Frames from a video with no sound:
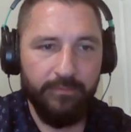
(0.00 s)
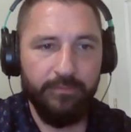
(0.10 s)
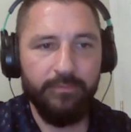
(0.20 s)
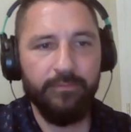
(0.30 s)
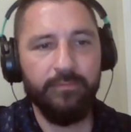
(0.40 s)

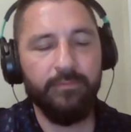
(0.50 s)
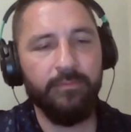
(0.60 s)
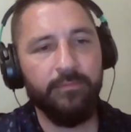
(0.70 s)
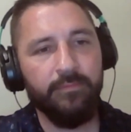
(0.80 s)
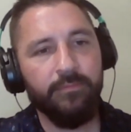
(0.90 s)

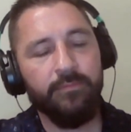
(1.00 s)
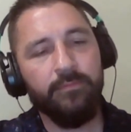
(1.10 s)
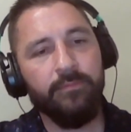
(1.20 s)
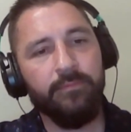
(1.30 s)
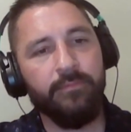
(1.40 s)

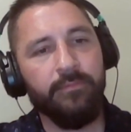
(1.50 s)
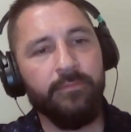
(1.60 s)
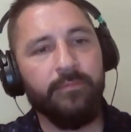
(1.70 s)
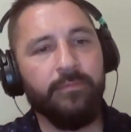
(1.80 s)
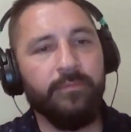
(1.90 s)

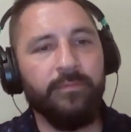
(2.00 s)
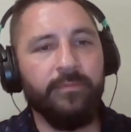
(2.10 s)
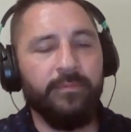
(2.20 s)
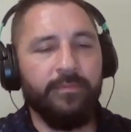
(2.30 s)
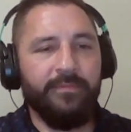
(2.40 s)

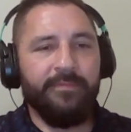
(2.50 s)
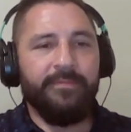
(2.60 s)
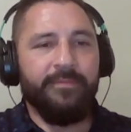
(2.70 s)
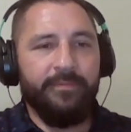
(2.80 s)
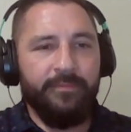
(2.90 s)

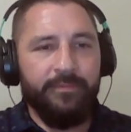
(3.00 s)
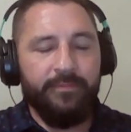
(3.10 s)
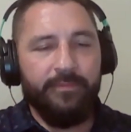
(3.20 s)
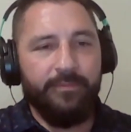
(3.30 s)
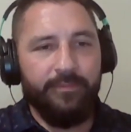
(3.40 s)

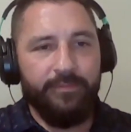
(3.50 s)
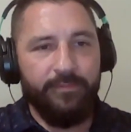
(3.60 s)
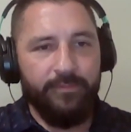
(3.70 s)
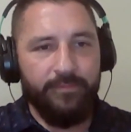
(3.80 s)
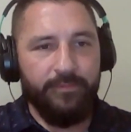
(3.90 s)
(silent)